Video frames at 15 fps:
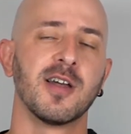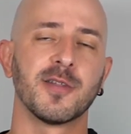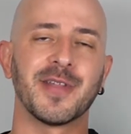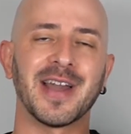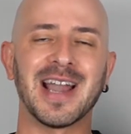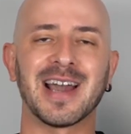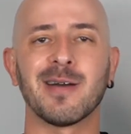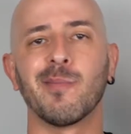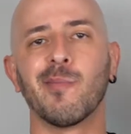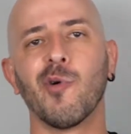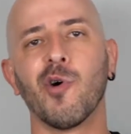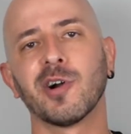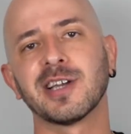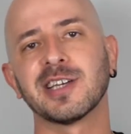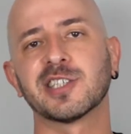They got a
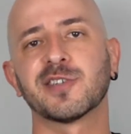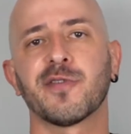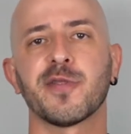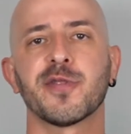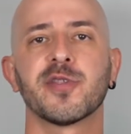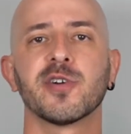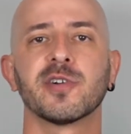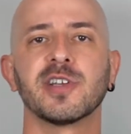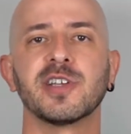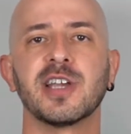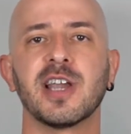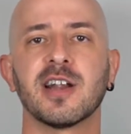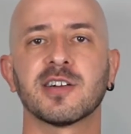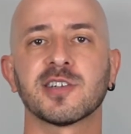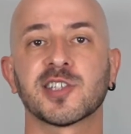mortgage for 30
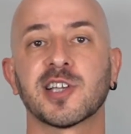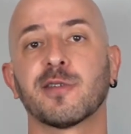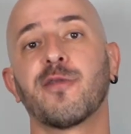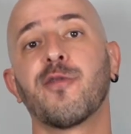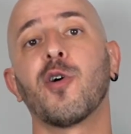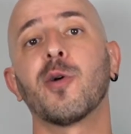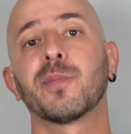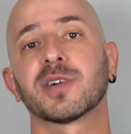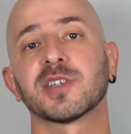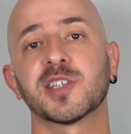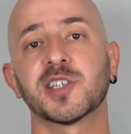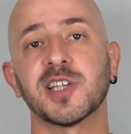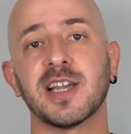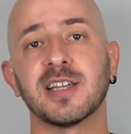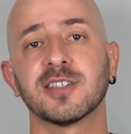years at
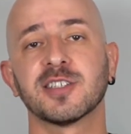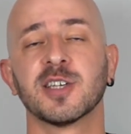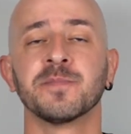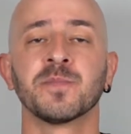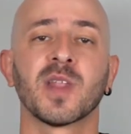4%,